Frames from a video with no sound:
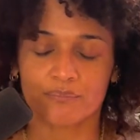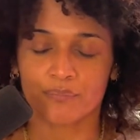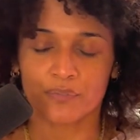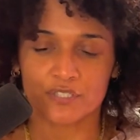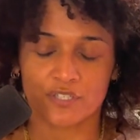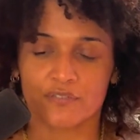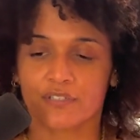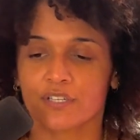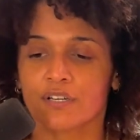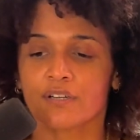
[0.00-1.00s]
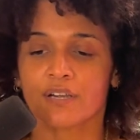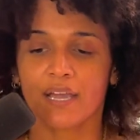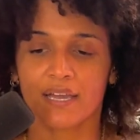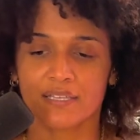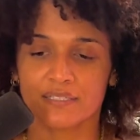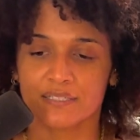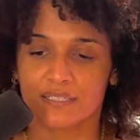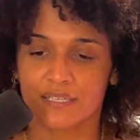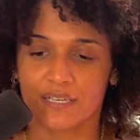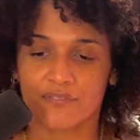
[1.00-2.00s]
preserving her. And
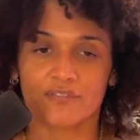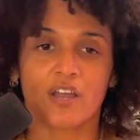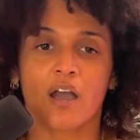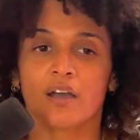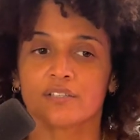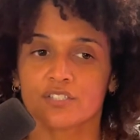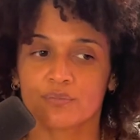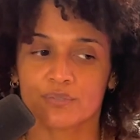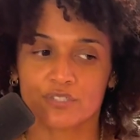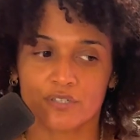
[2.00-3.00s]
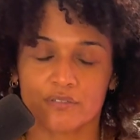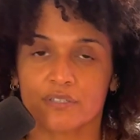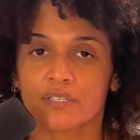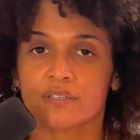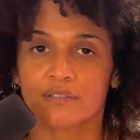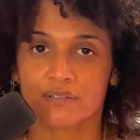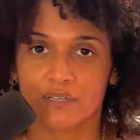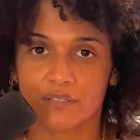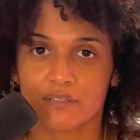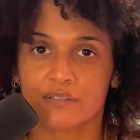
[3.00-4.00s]
if not, she will certainly
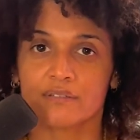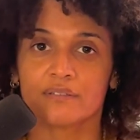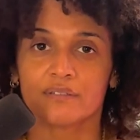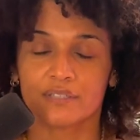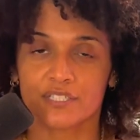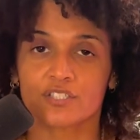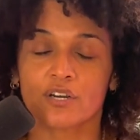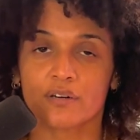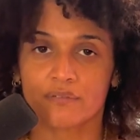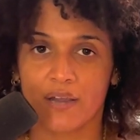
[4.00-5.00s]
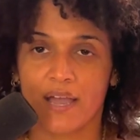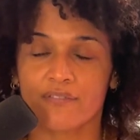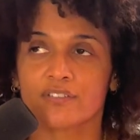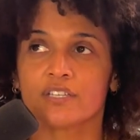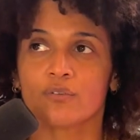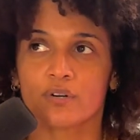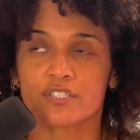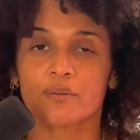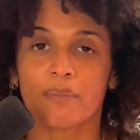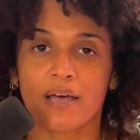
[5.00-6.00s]
unleash her raft in order
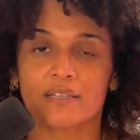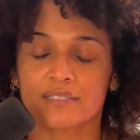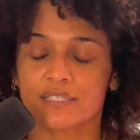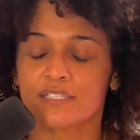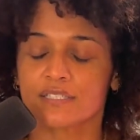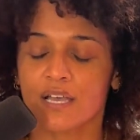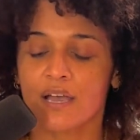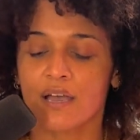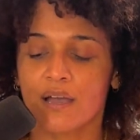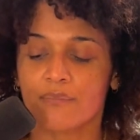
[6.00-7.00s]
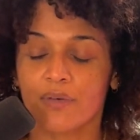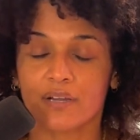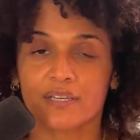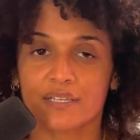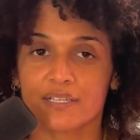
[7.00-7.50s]
to balance things. I'm not going to get